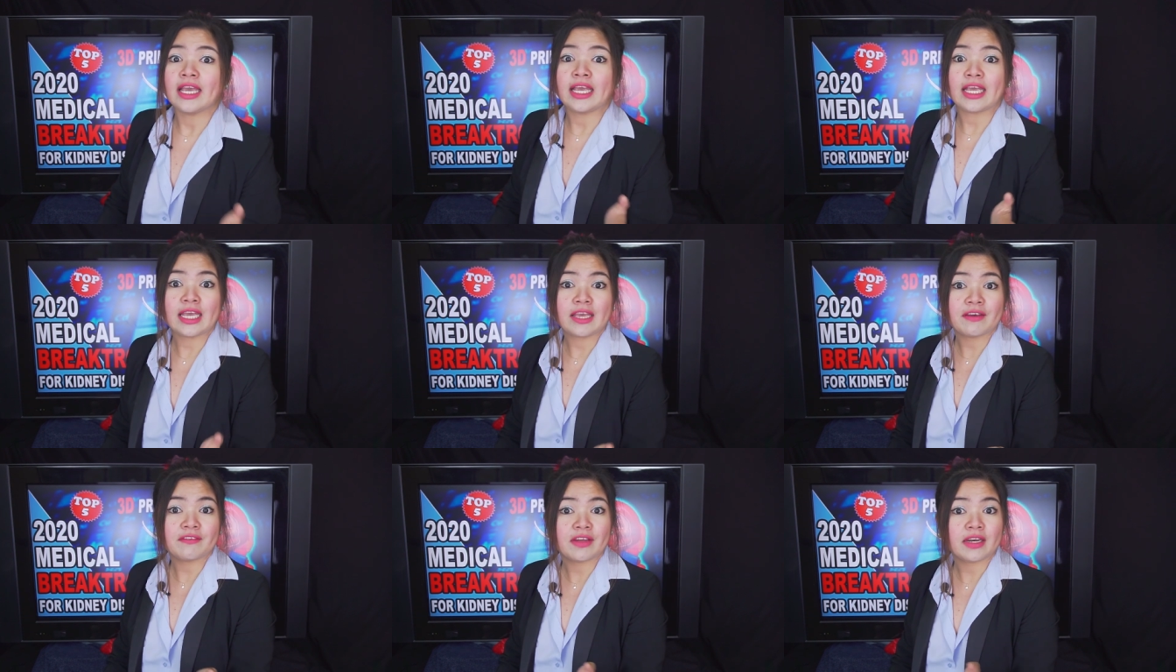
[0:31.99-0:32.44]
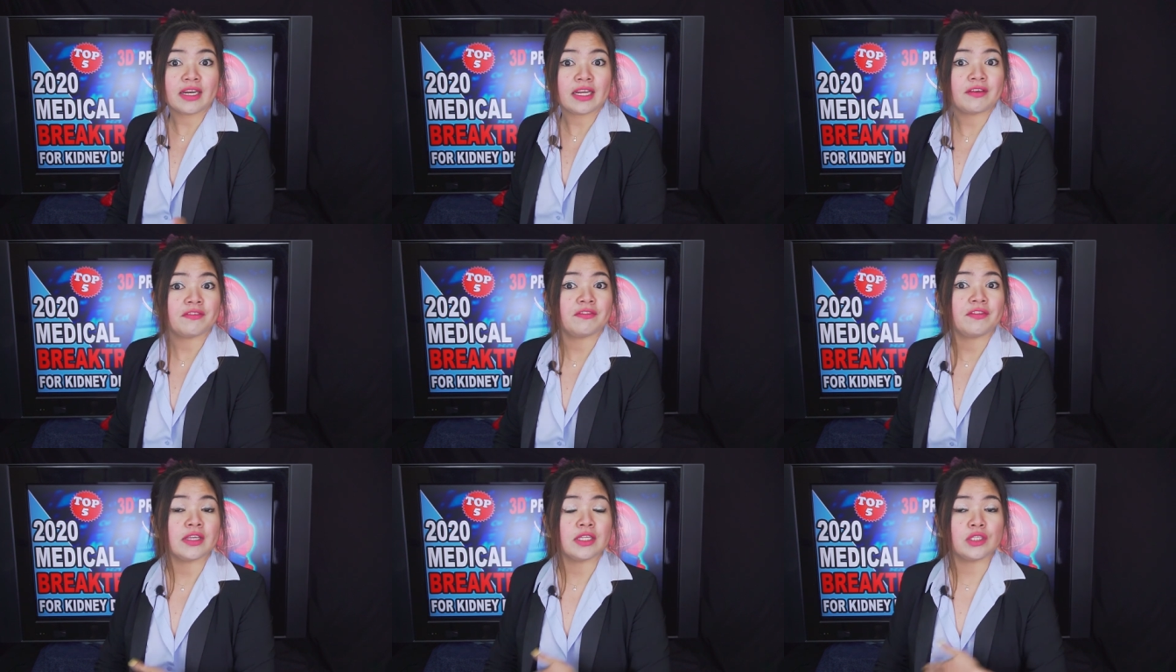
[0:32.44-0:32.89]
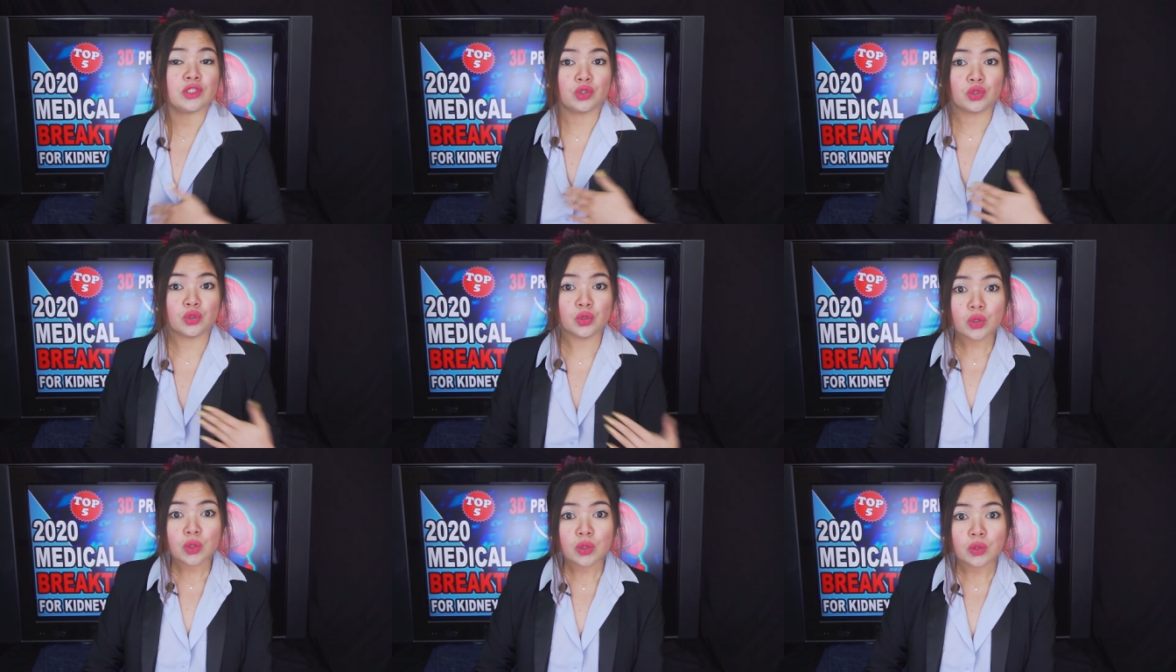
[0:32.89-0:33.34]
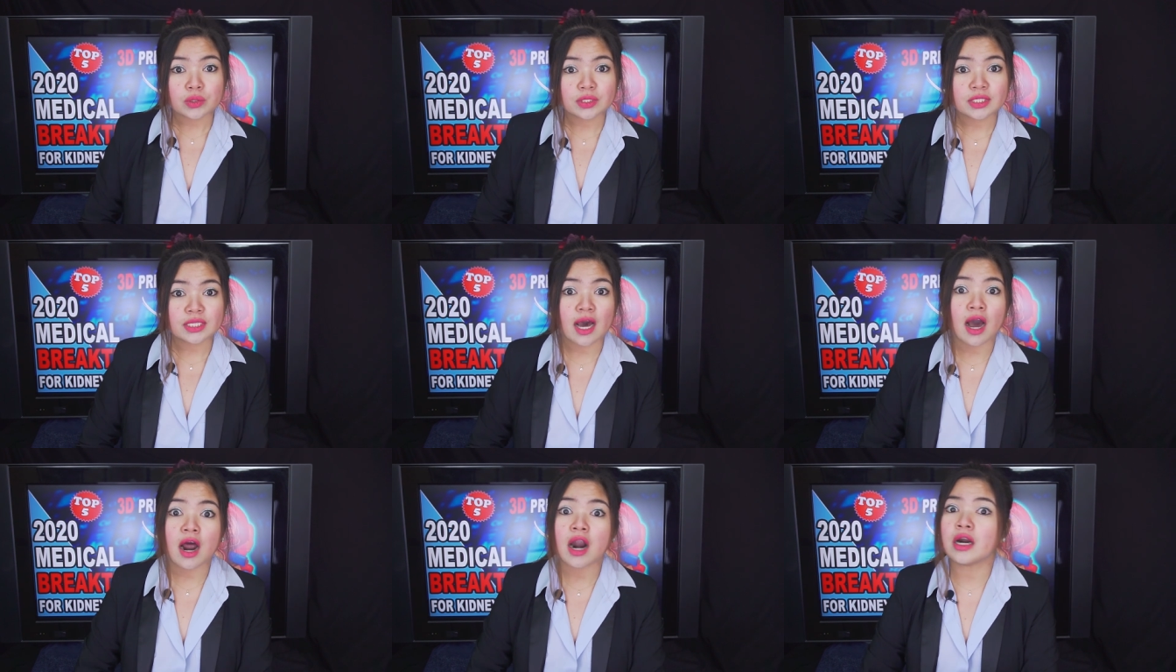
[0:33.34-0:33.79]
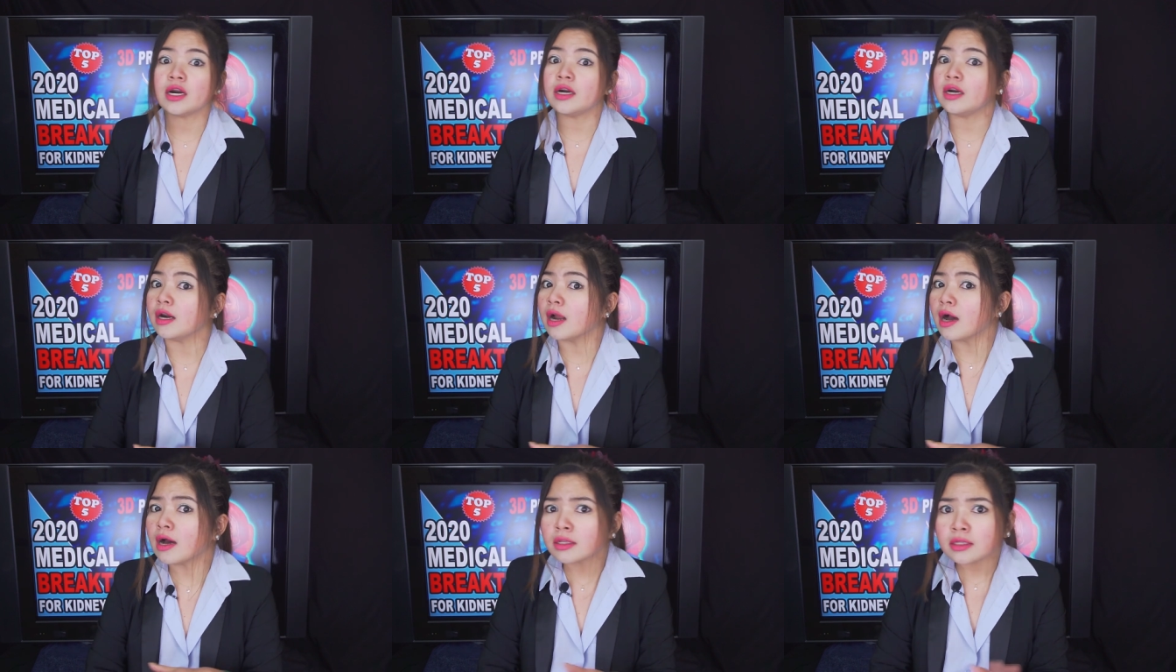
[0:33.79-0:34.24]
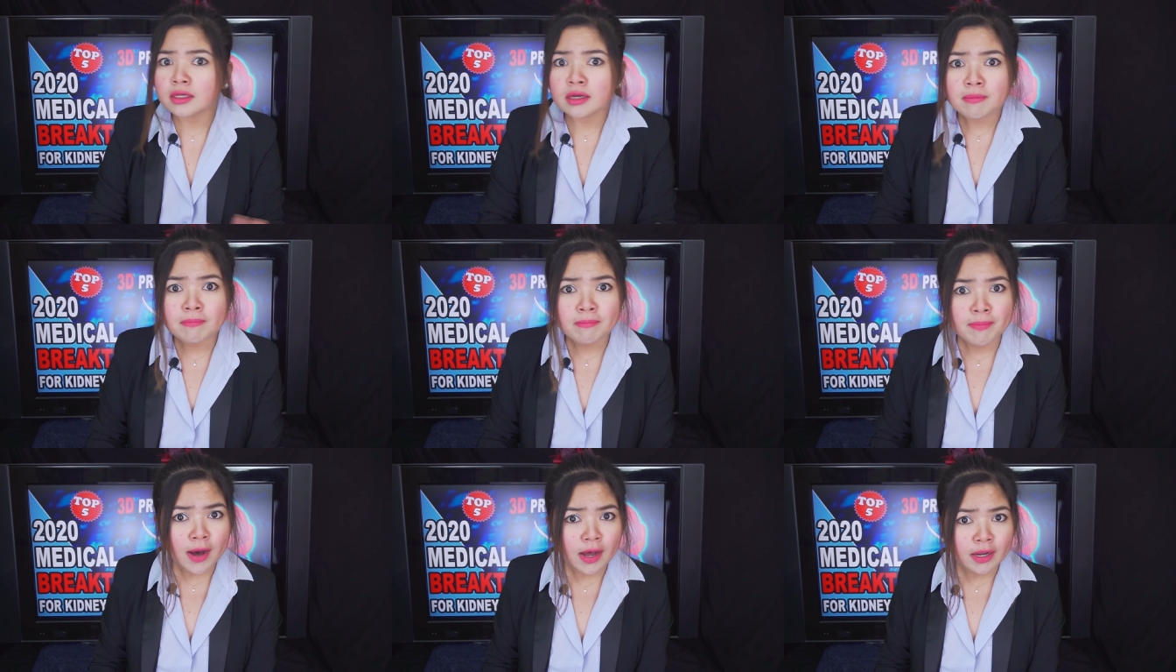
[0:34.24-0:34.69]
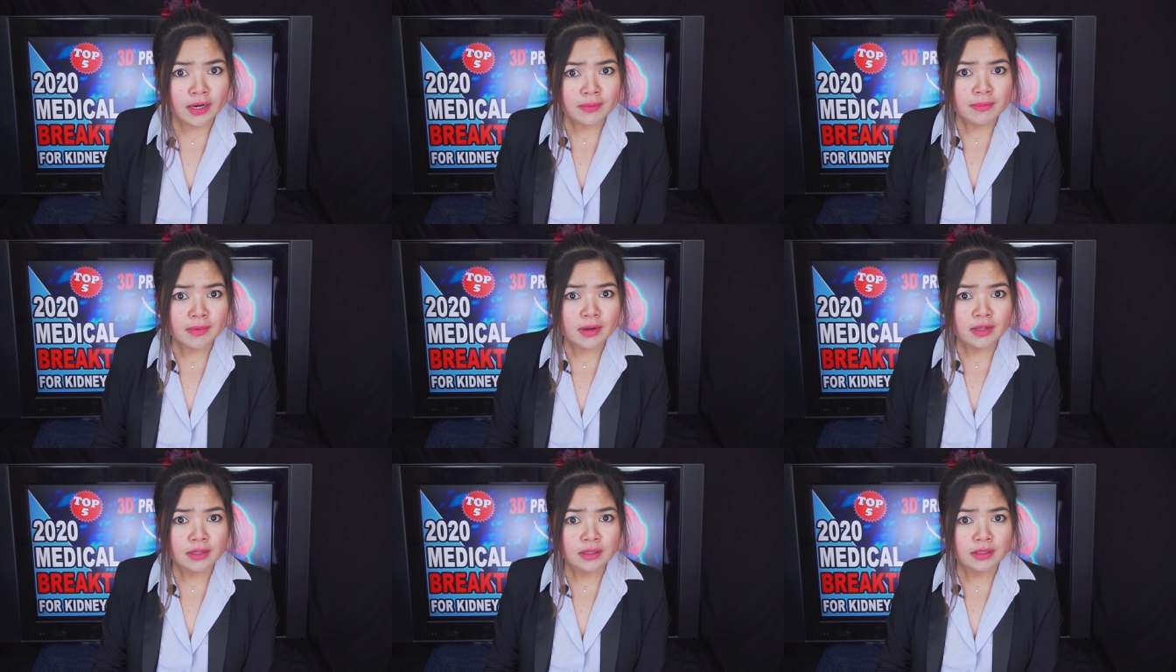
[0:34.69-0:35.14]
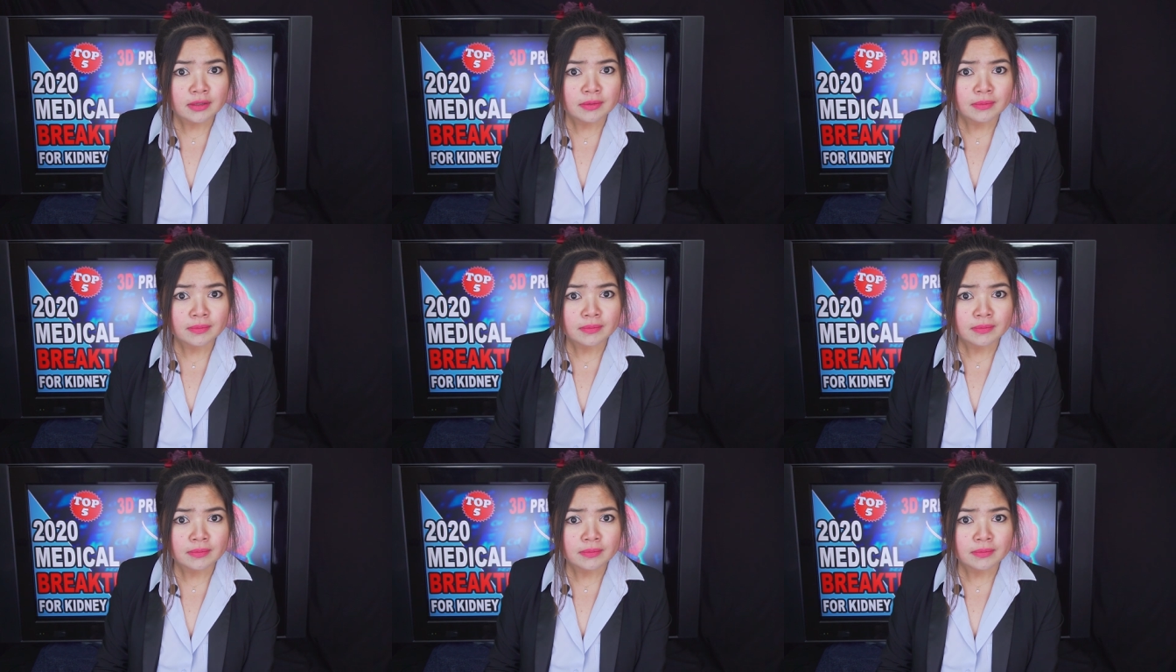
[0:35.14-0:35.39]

even if the tools are not compatible?